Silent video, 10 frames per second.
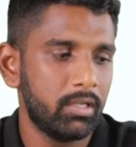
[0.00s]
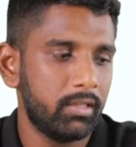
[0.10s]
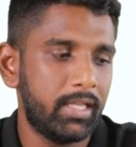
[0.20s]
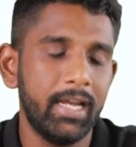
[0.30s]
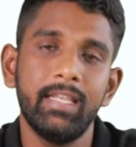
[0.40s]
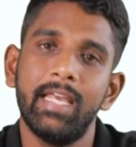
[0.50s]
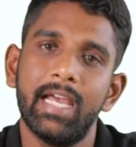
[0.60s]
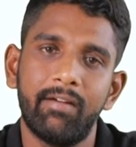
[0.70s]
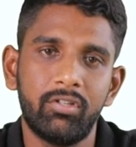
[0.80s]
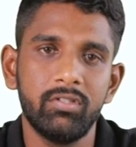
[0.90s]
then they
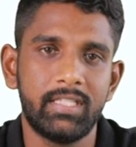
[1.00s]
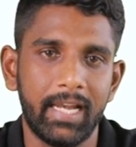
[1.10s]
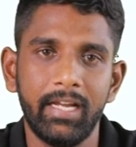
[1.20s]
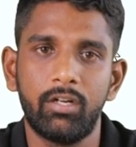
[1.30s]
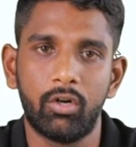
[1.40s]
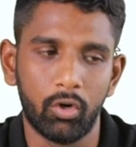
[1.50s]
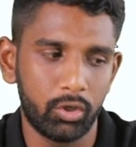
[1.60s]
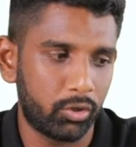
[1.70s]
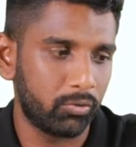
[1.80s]
have to select code 2.